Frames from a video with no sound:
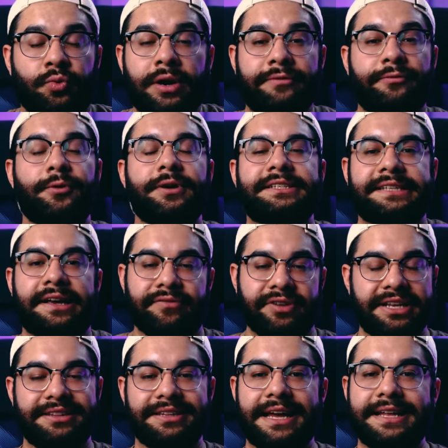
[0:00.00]
24 to
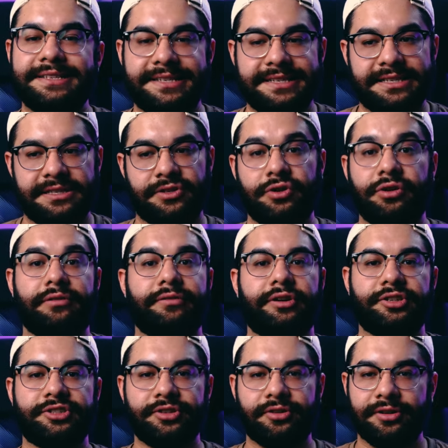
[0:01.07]
70 lens is
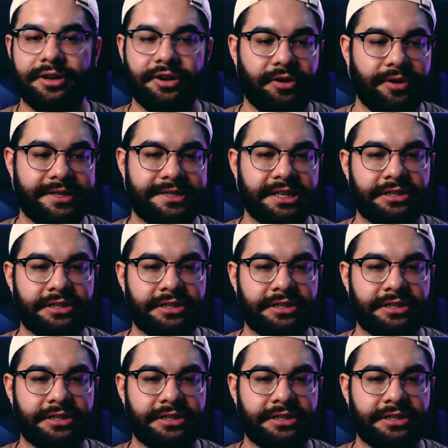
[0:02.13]
universal. You know, it's